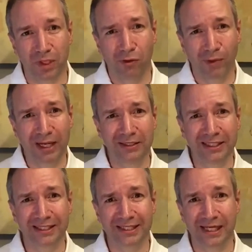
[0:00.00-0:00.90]
around to
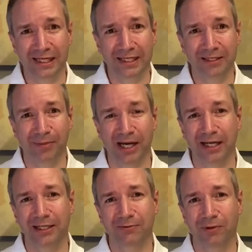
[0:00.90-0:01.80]
the side
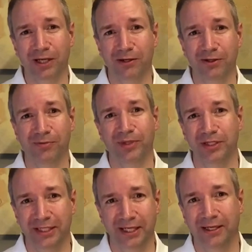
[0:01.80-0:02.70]
behind where they're
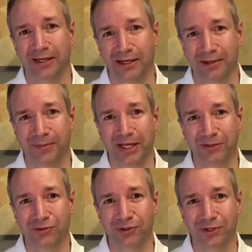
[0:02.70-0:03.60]
building
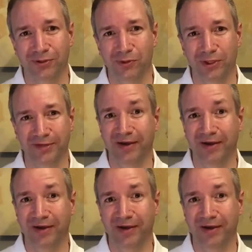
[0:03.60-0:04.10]
Pandora, the world of